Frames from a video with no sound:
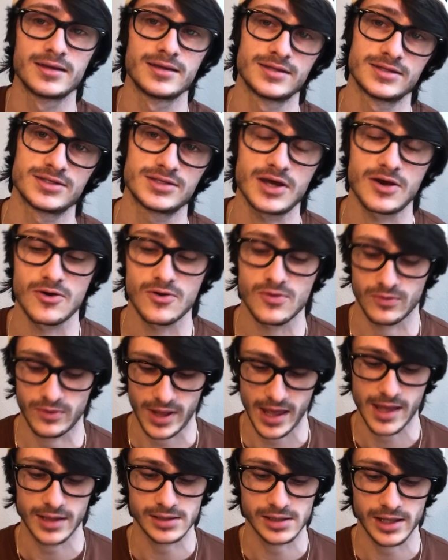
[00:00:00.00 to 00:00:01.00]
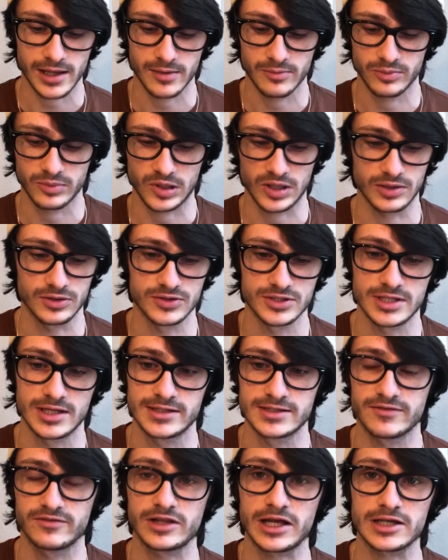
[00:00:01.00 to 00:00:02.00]
So headlamp, can use it
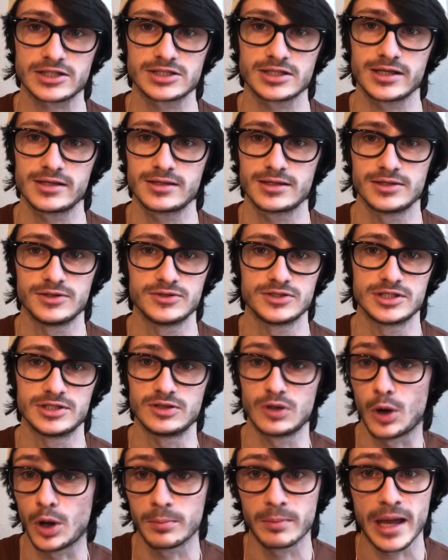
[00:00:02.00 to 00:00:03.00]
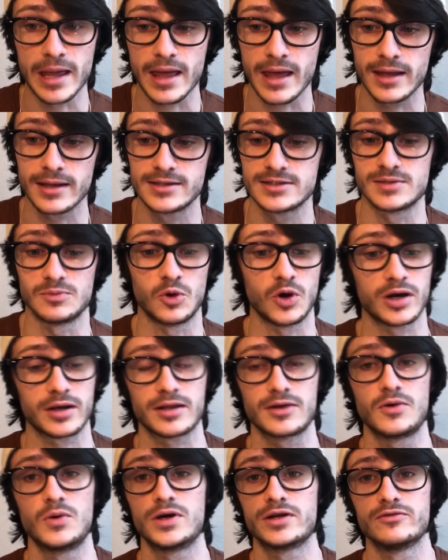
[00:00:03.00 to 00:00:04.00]
as a flashlight, can use it on my head as I'm
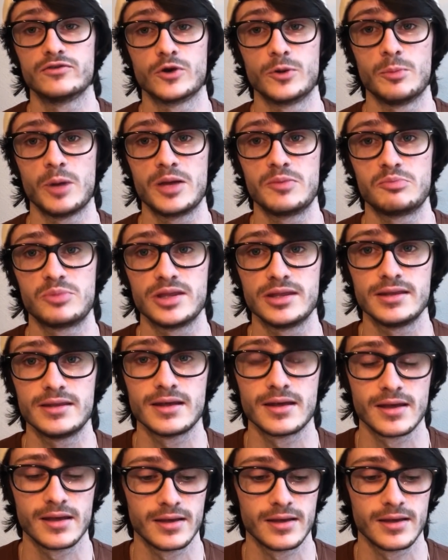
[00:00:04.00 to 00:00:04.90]
walking, whatever it might be.